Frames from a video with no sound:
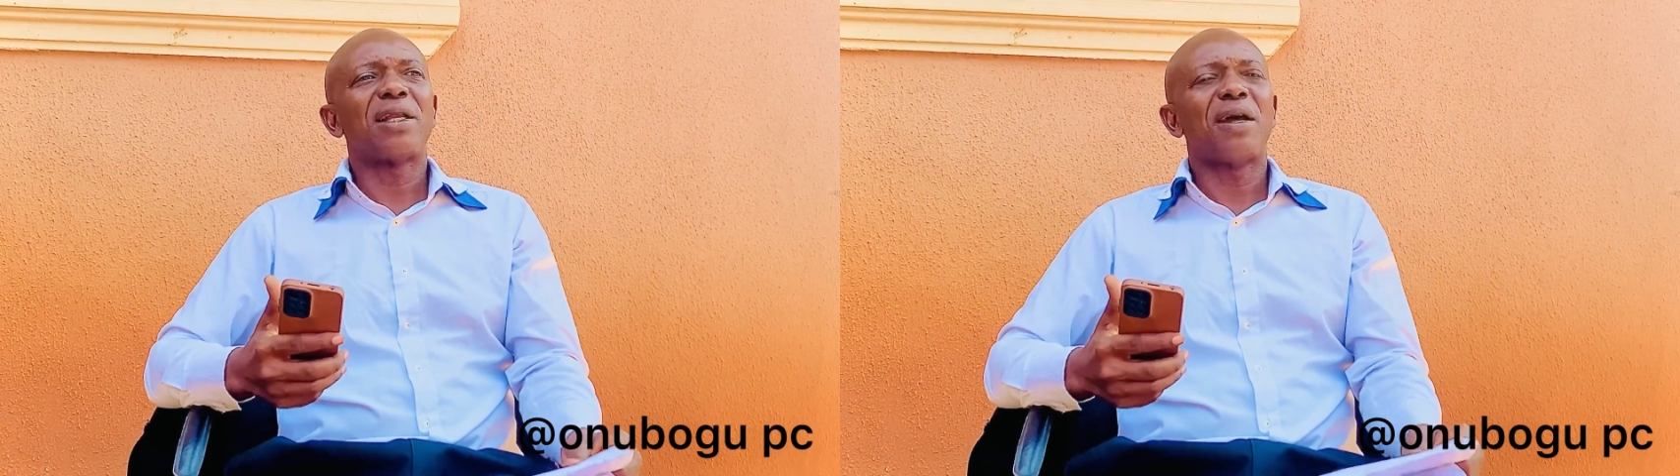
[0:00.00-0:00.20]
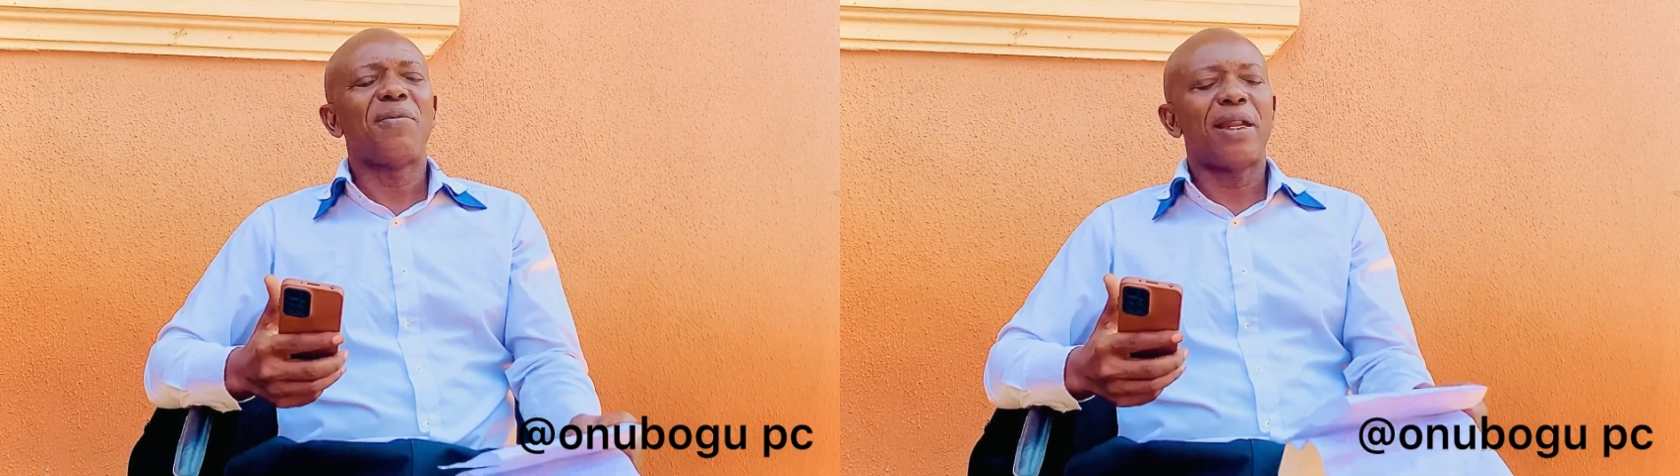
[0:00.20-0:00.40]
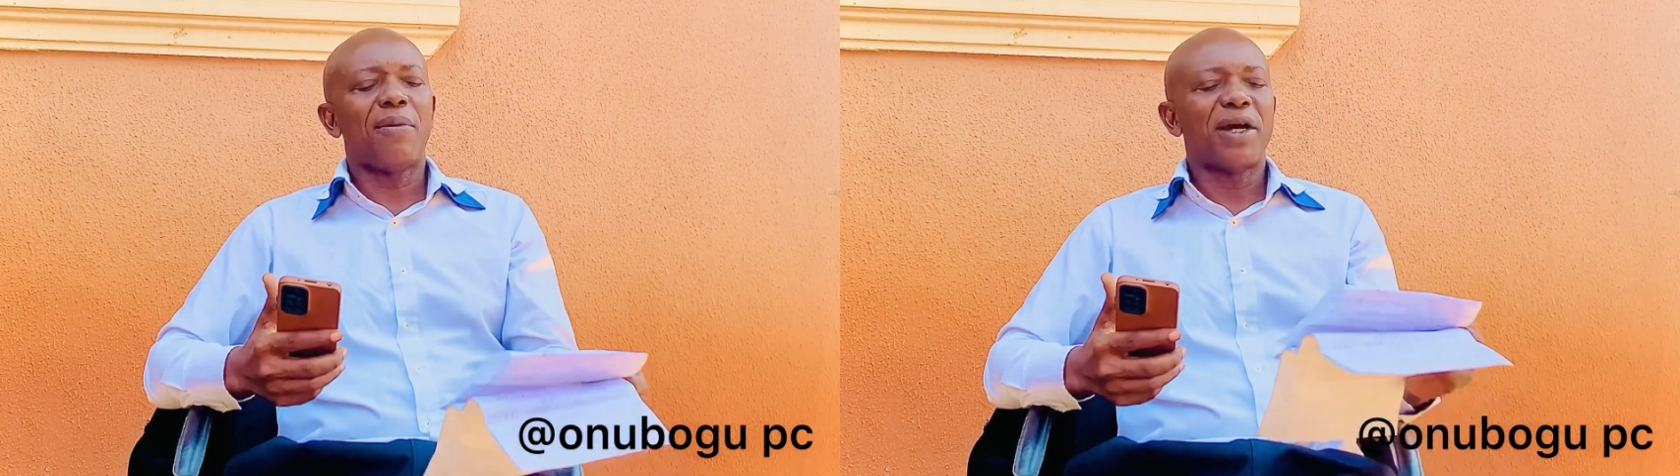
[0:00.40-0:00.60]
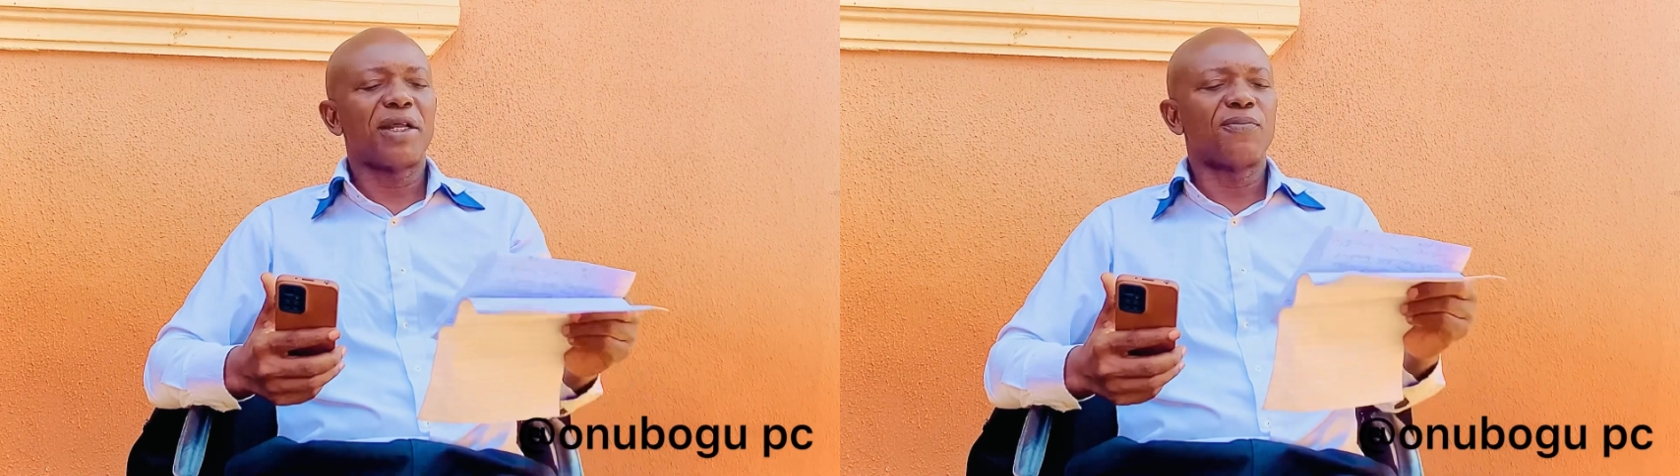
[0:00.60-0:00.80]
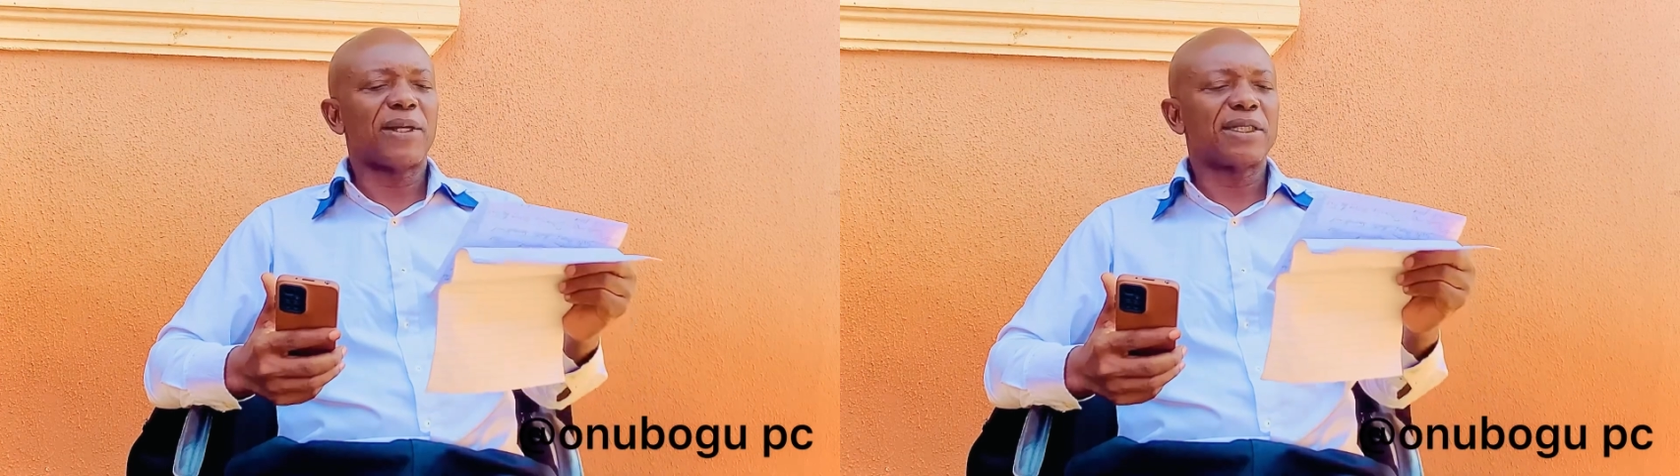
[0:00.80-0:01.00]
I've been a
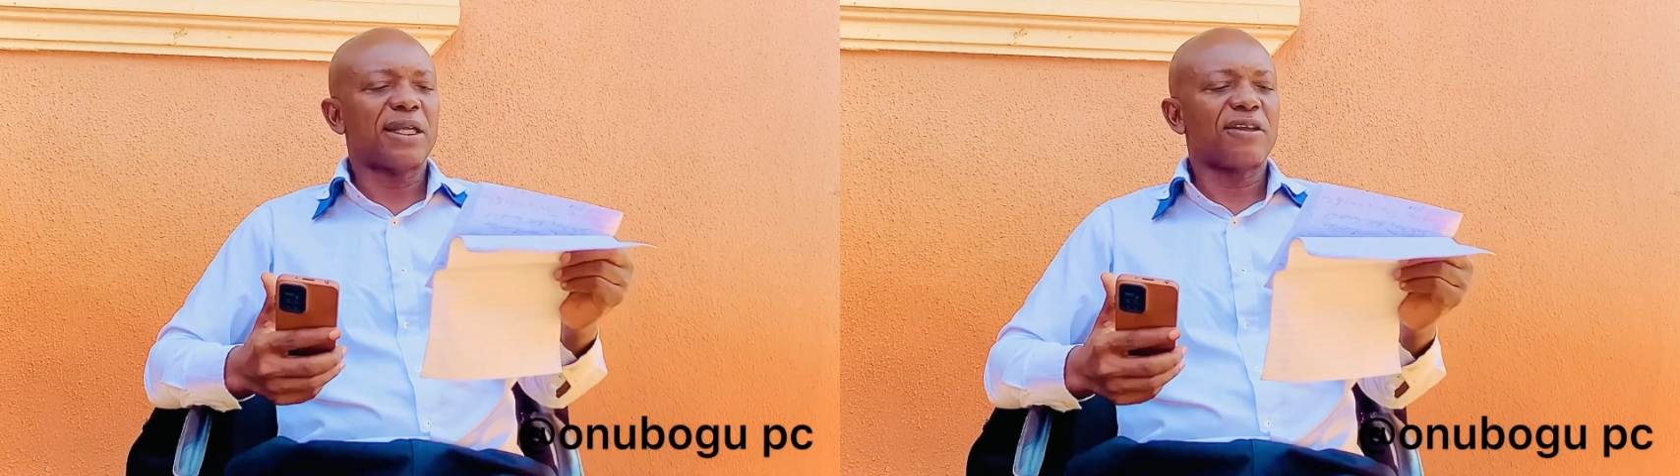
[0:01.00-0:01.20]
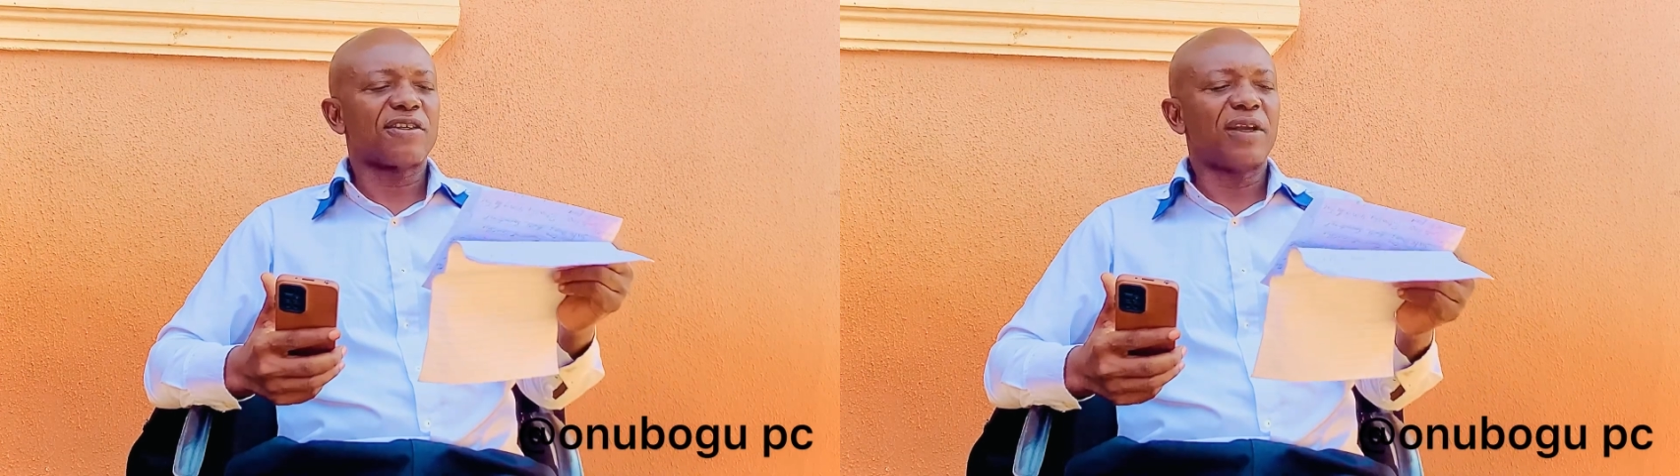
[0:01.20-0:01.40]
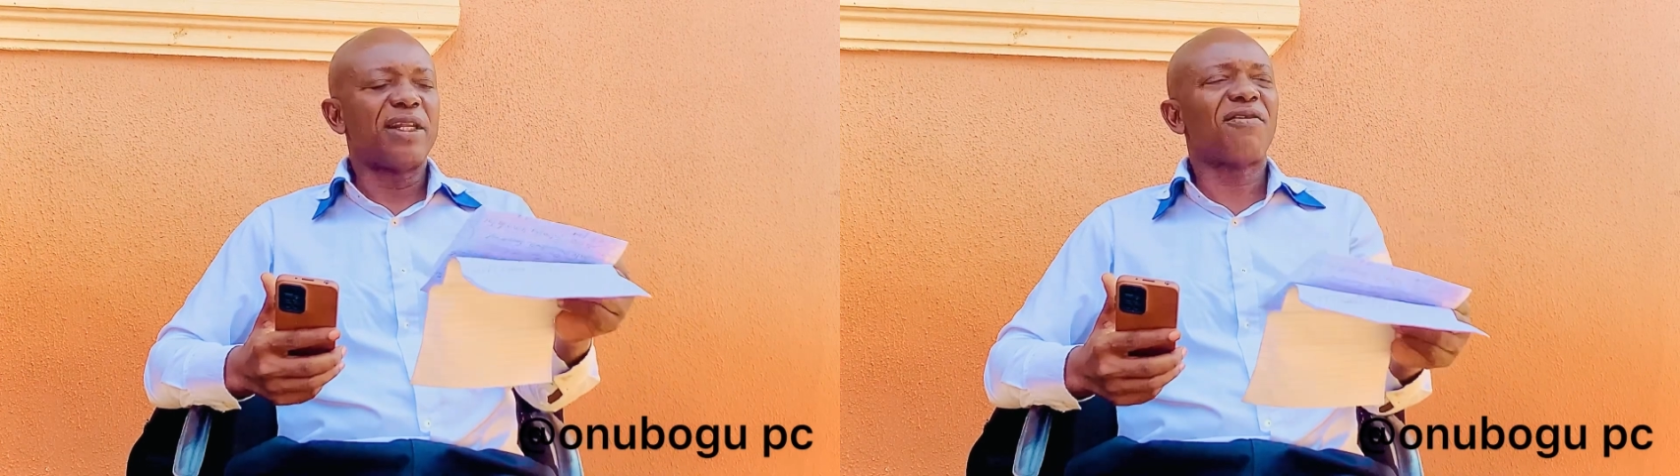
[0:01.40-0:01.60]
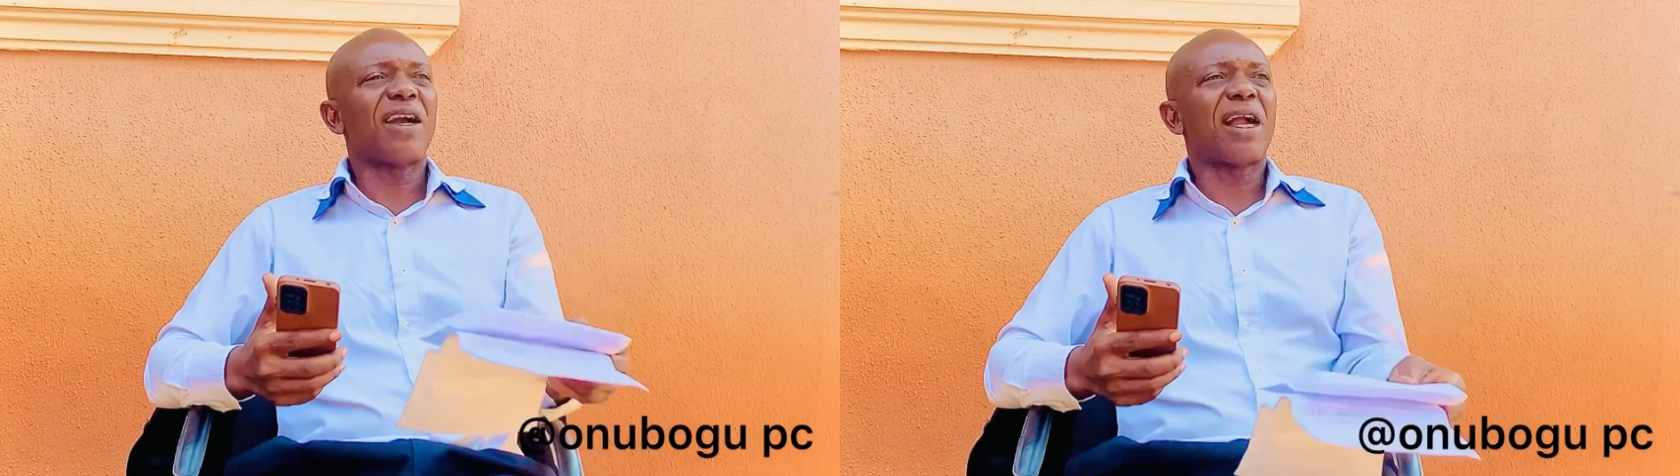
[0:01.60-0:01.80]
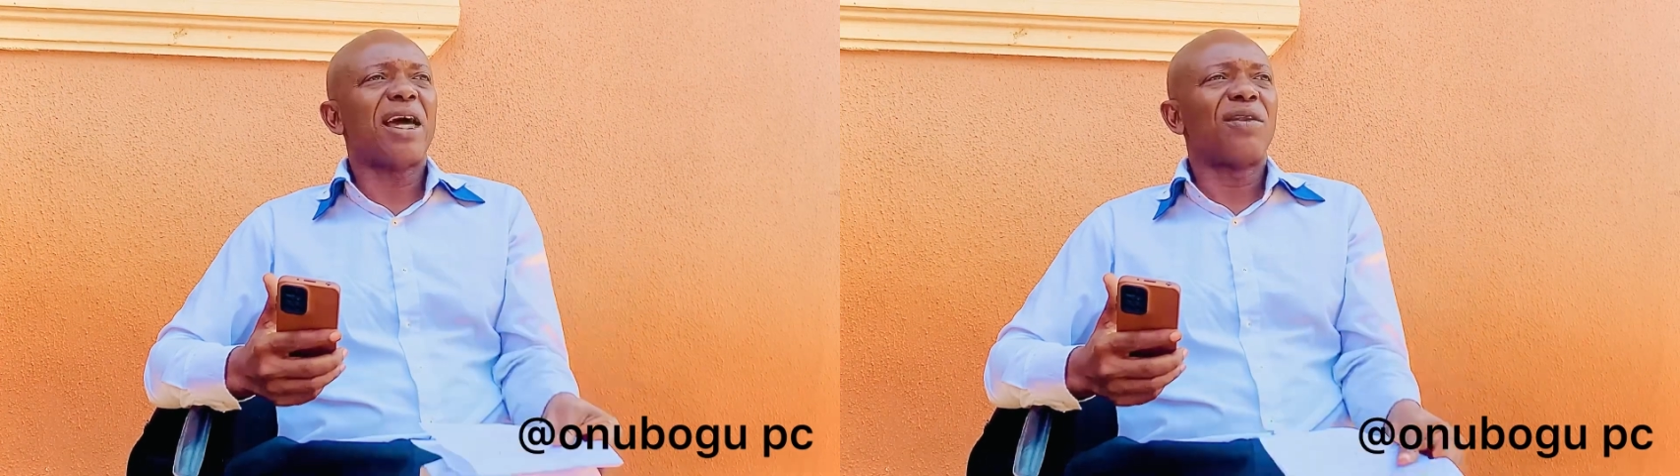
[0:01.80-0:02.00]
married partner,
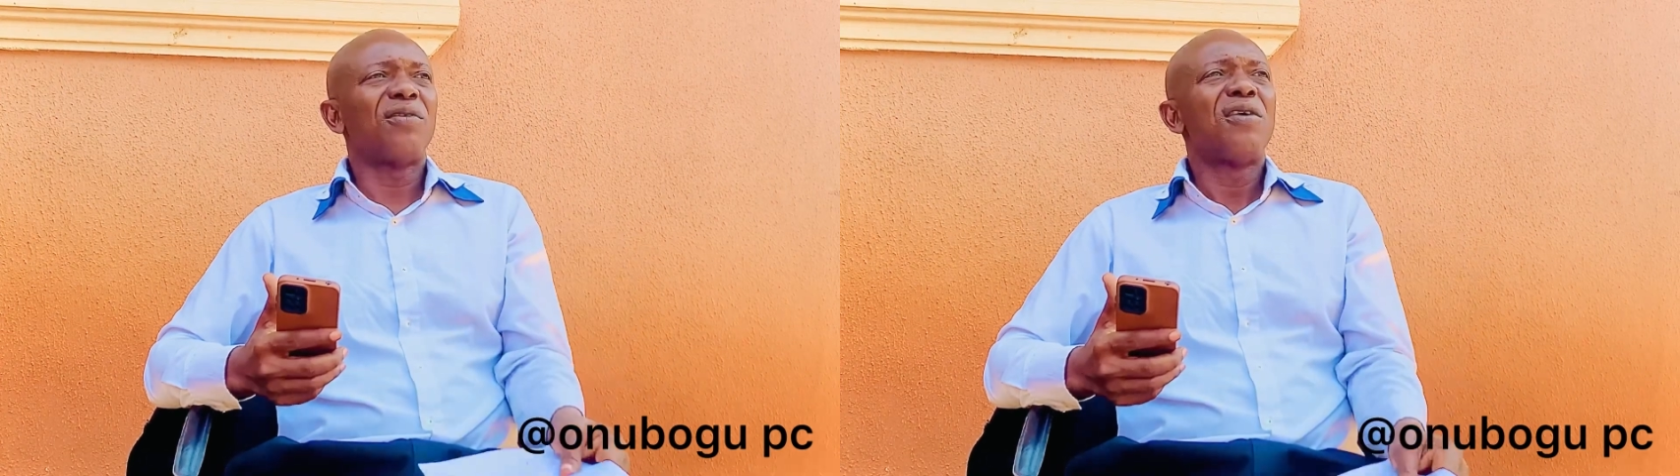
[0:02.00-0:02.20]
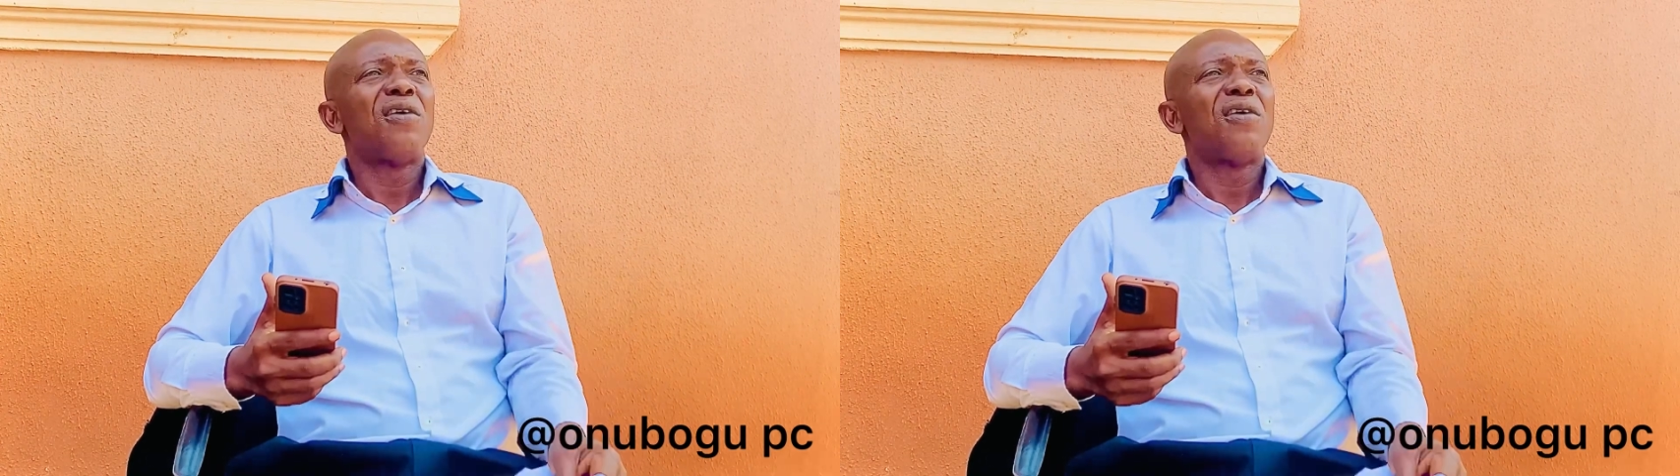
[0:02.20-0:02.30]
Fandefagano.